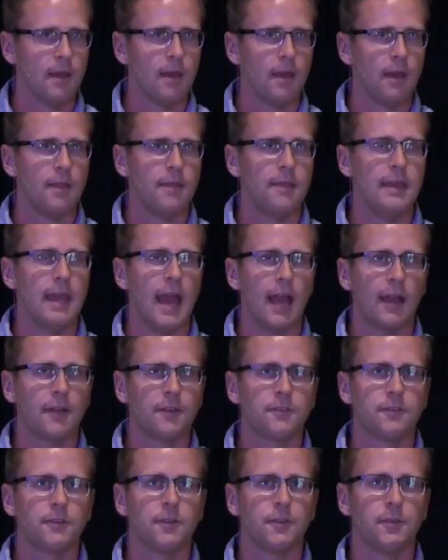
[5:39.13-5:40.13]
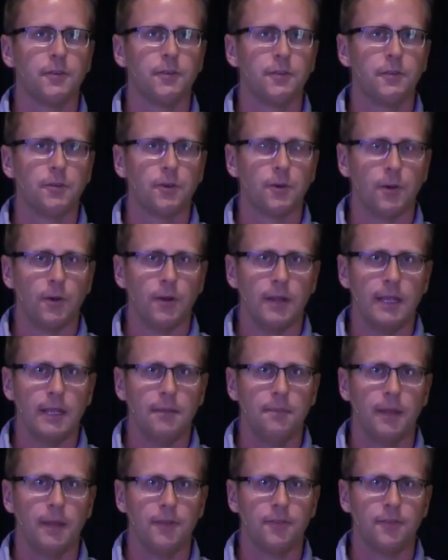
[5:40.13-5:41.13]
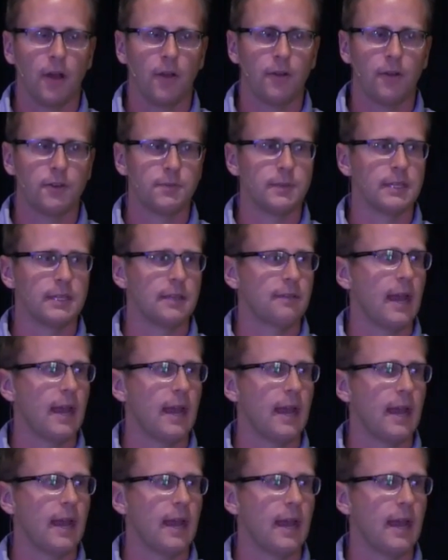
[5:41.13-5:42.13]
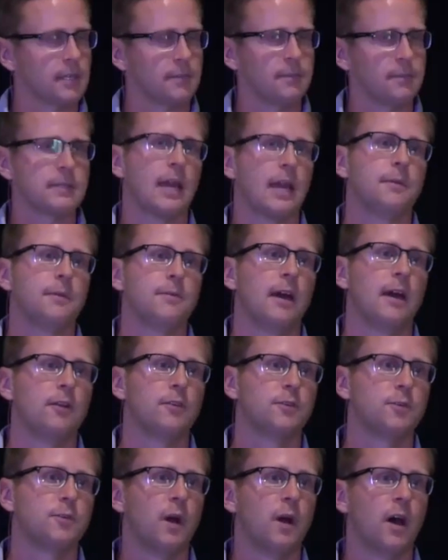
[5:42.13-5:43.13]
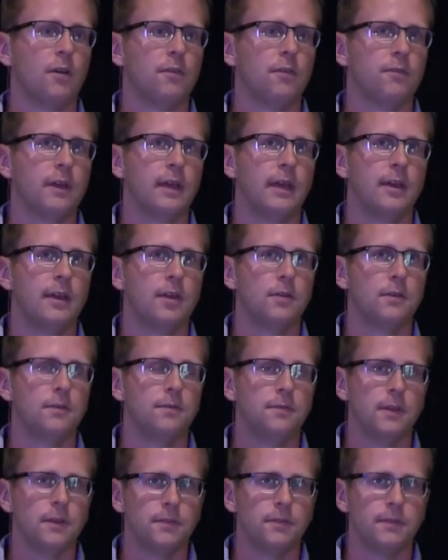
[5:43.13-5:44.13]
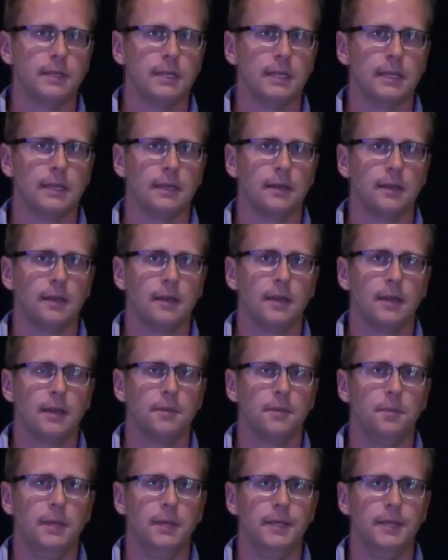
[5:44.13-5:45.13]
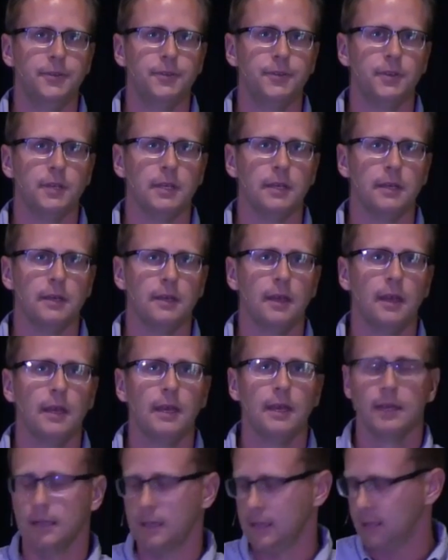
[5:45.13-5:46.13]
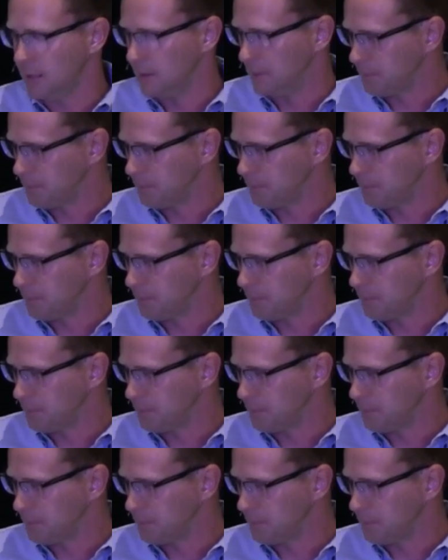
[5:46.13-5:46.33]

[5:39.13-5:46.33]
The Exodus story, many scholars believe, happened sometime around 1250 BCE.